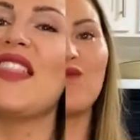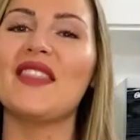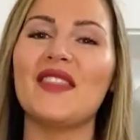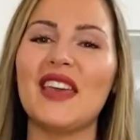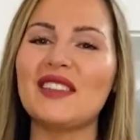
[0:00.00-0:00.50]

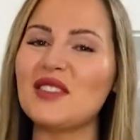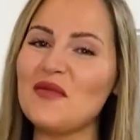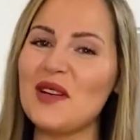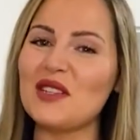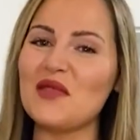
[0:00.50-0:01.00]
Thanks so
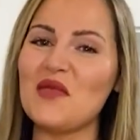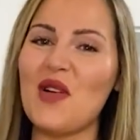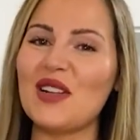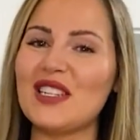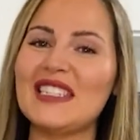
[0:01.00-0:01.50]
much for
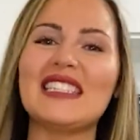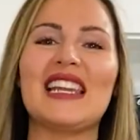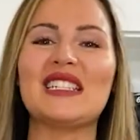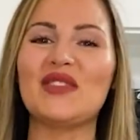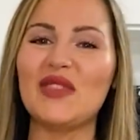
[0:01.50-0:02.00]
watching
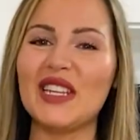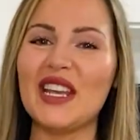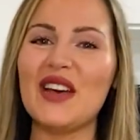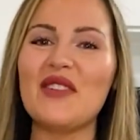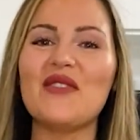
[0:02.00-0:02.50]
today's
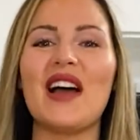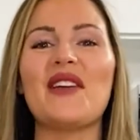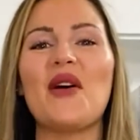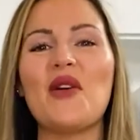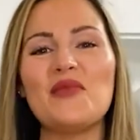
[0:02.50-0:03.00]
video. I
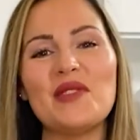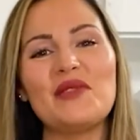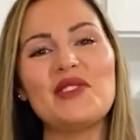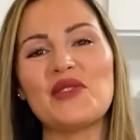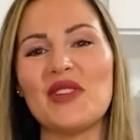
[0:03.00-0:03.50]
hope you
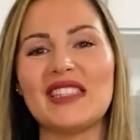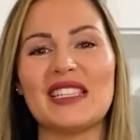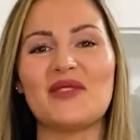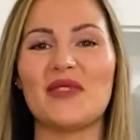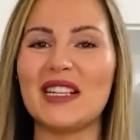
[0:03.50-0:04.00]
enjoyed
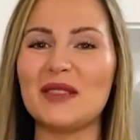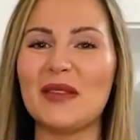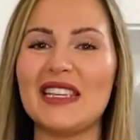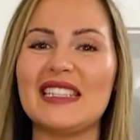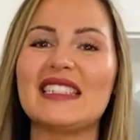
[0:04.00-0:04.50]
these
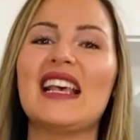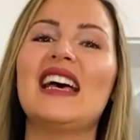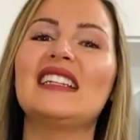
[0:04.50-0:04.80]
recipes.